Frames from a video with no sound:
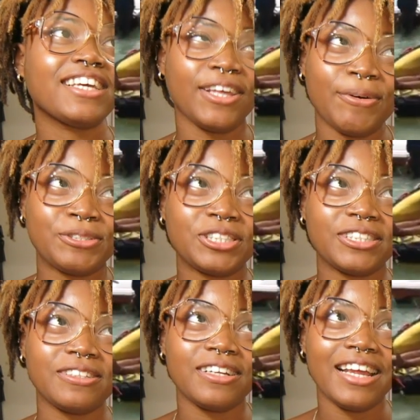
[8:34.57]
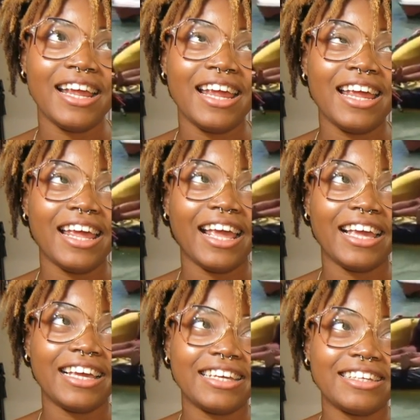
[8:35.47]
in the ocean
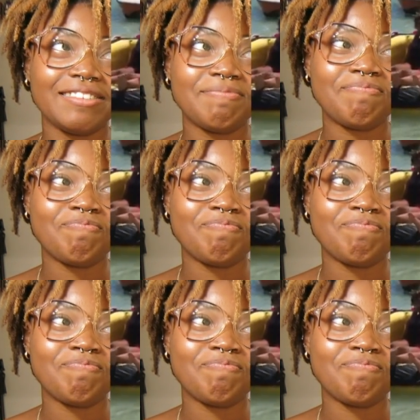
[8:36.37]
and